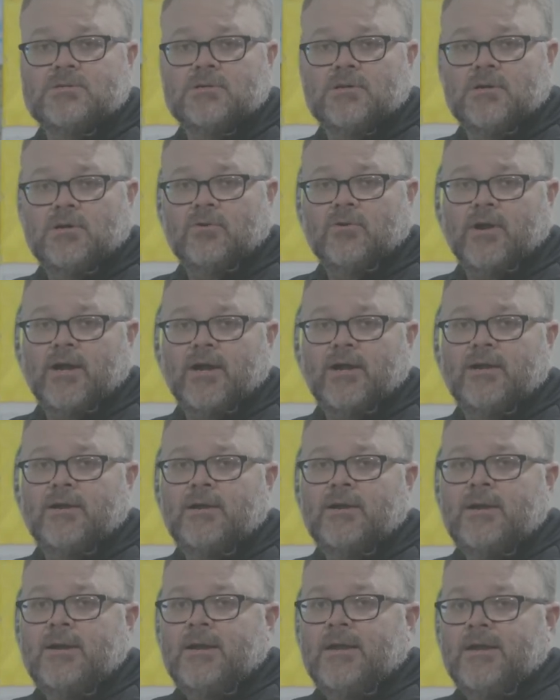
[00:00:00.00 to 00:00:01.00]
Okay,
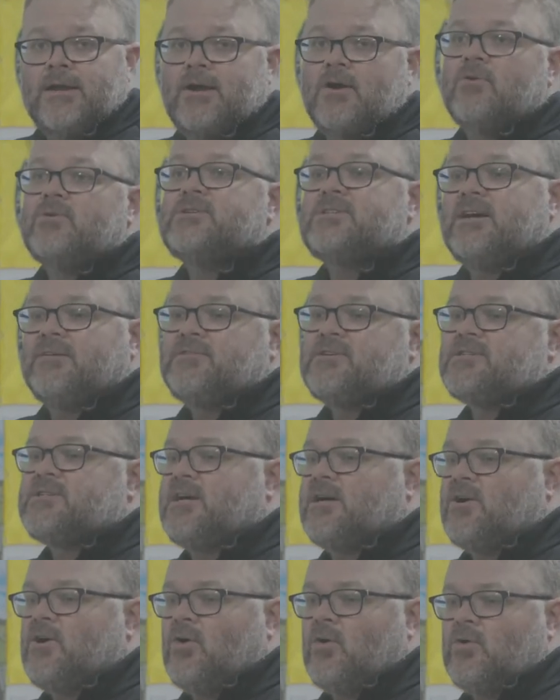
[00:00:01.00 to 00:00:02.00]
you always have to
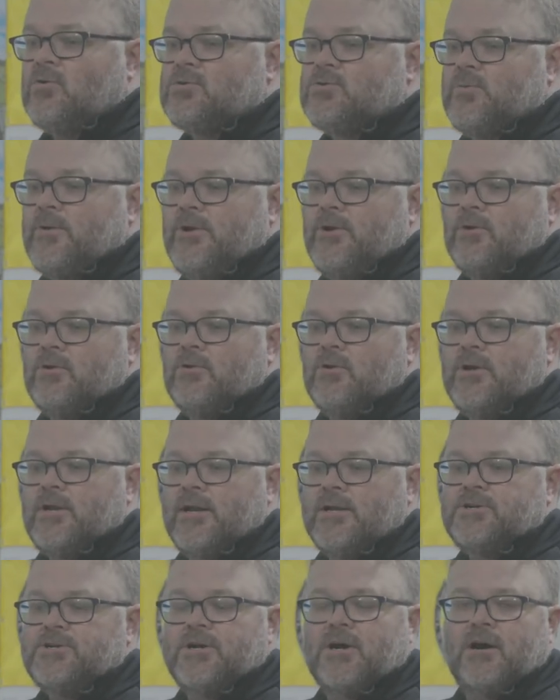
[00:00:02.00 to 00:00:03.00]
set goals when you're looking at
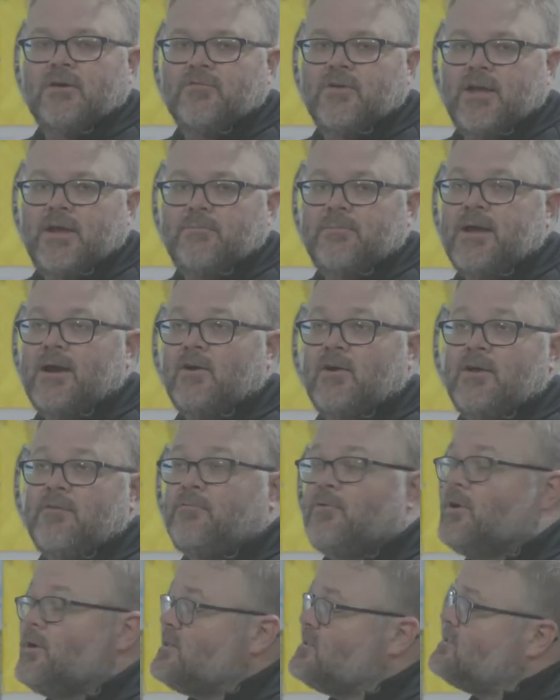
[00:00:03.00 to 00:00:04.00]
your golf game. Now, if we're
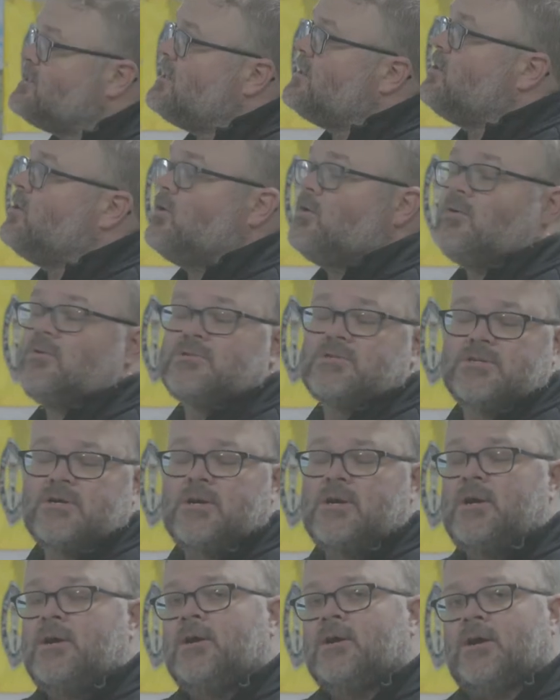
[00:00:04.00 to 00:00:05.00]
going to set goals,
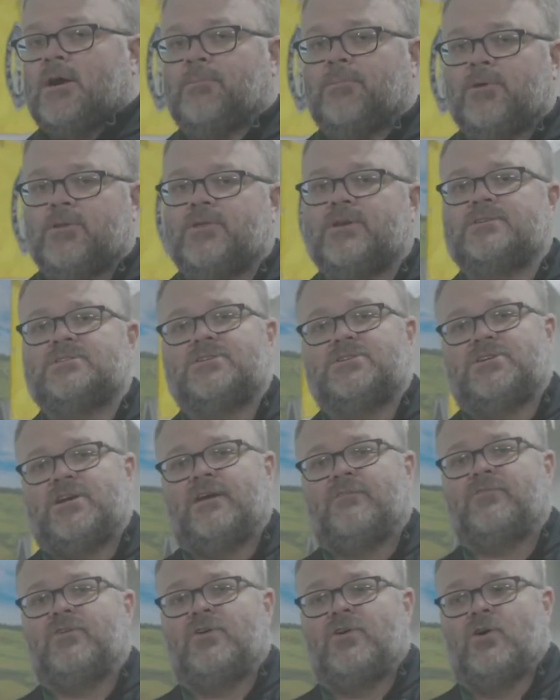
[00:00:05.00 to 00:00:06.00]
a couple of things that you have
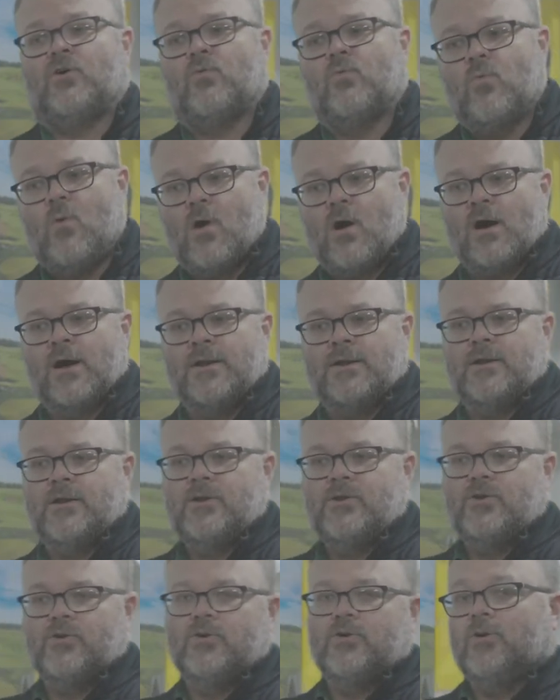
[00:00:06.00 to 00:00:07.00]
to know. One,
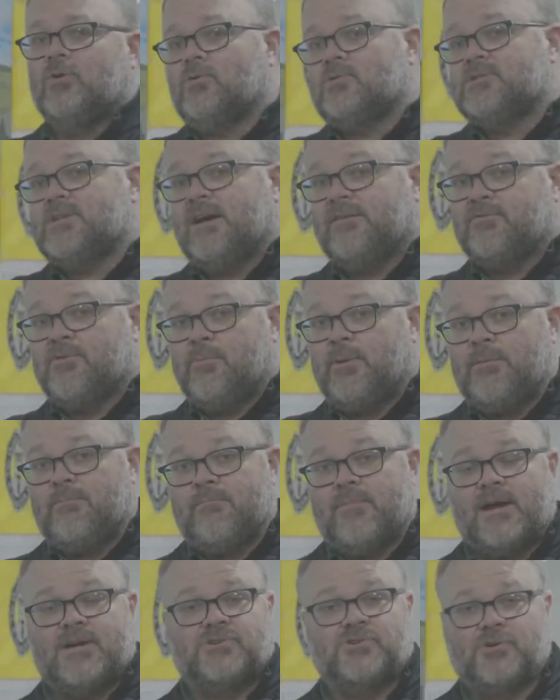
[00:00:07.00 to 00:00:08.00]
your goals have to be
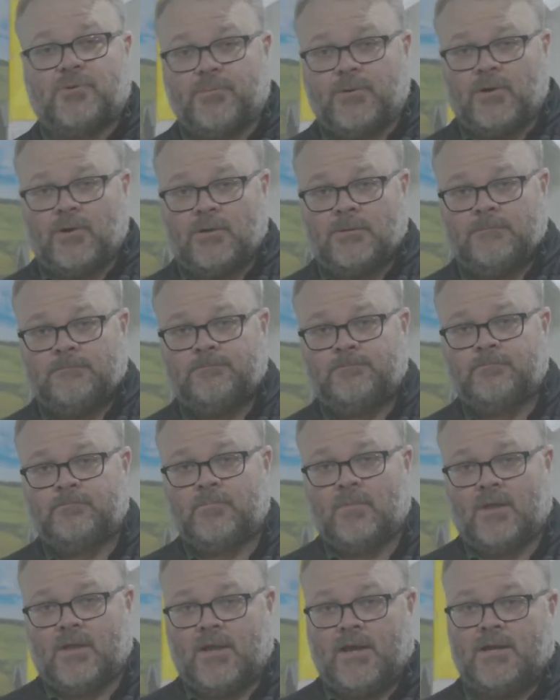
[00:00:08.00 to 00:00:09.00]
measurable.
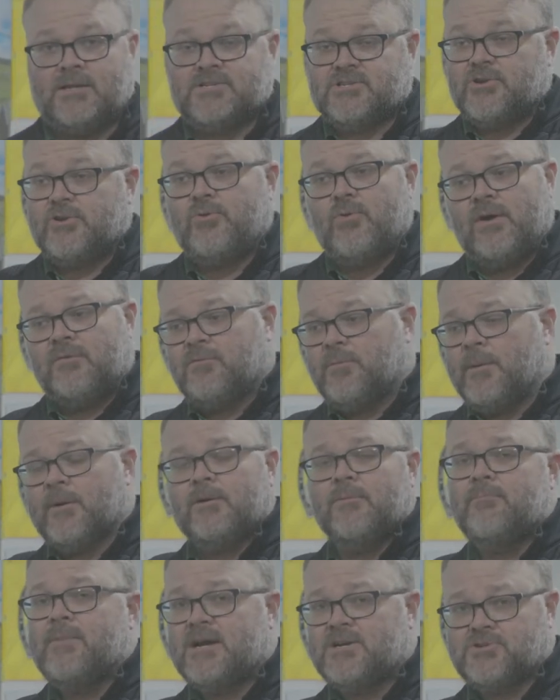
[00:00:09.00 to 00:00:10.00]
Okay, so you have to be able
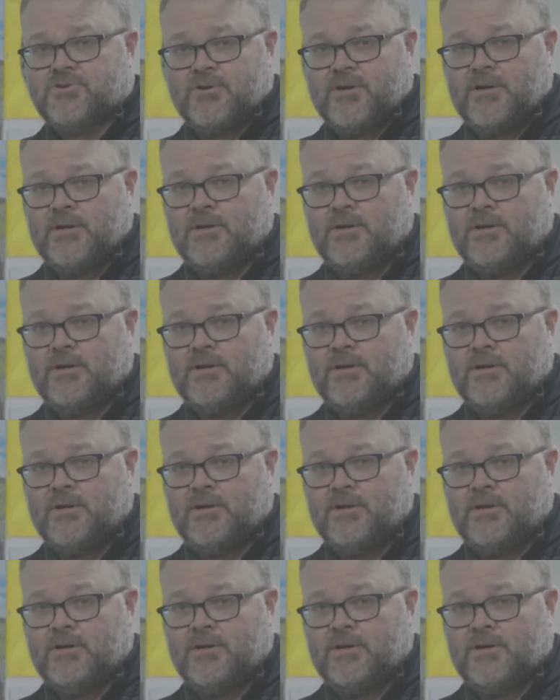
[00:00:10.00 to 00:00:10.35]
to measure it.